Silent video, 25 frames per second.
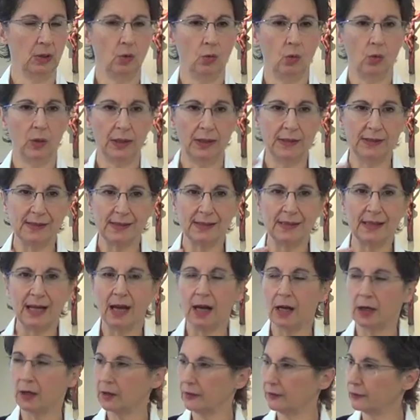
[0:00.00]
What is in the
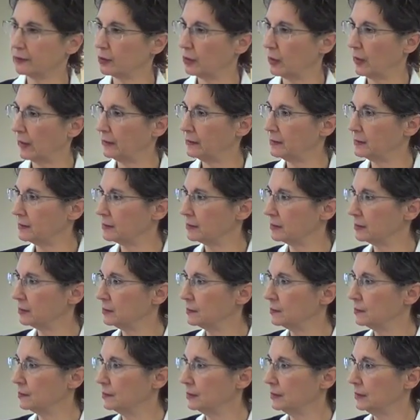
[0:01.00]
heart of Christ
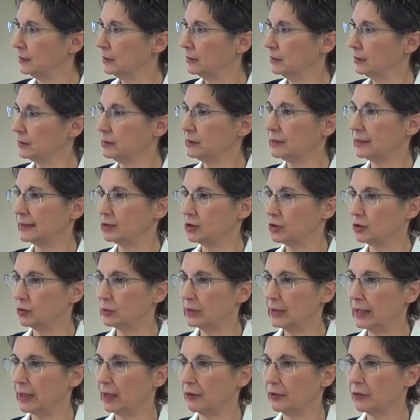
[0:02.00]
is that you
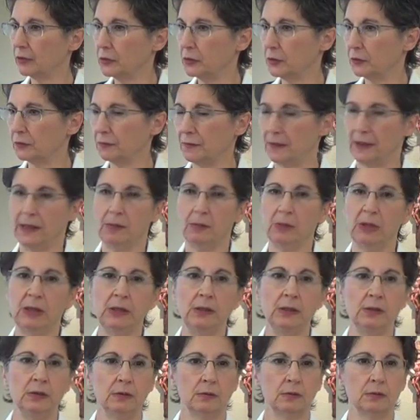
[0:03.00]
gather your
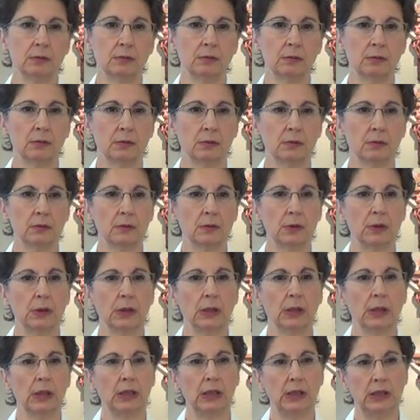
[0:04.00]
family
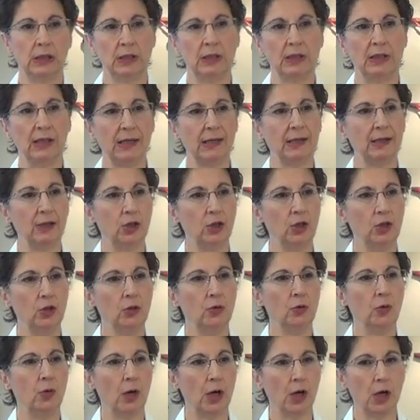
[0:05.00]
in that
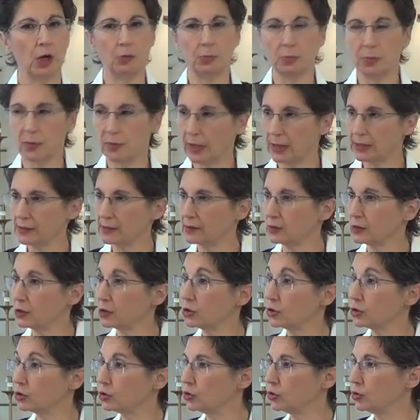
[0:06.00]
you are
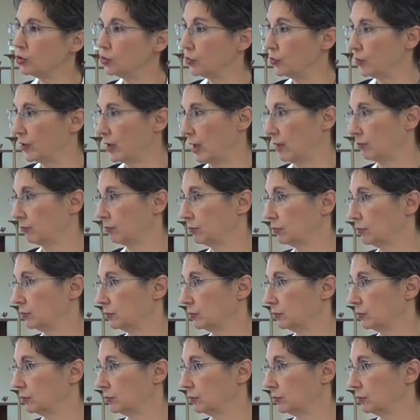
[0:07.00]
present to them.